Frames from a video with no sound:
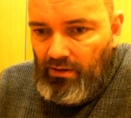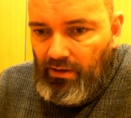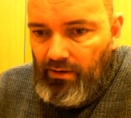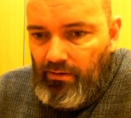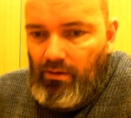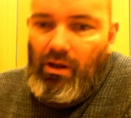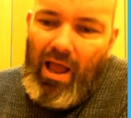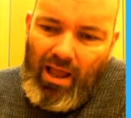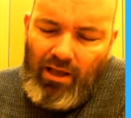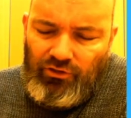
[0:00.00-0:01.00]
And I,
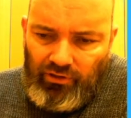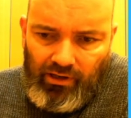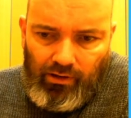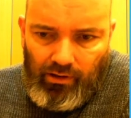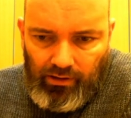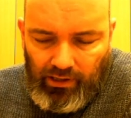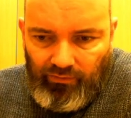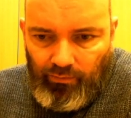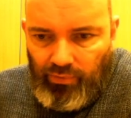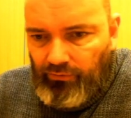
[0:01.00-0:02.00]
actually, uh, I
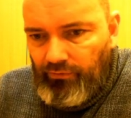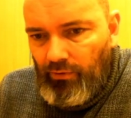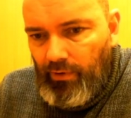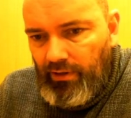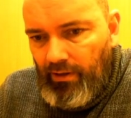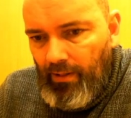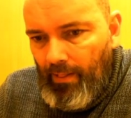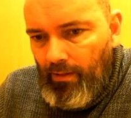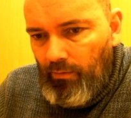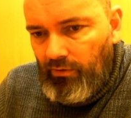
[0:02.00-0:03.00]
even blundered already.
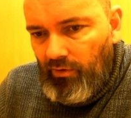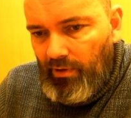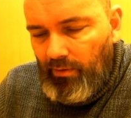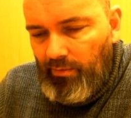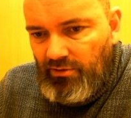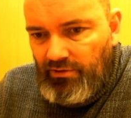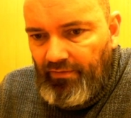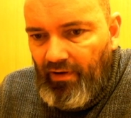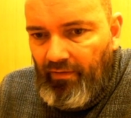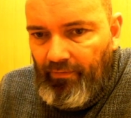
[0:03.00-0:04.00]
We could have played bishop
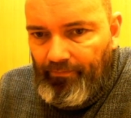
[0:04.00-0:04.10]
g5.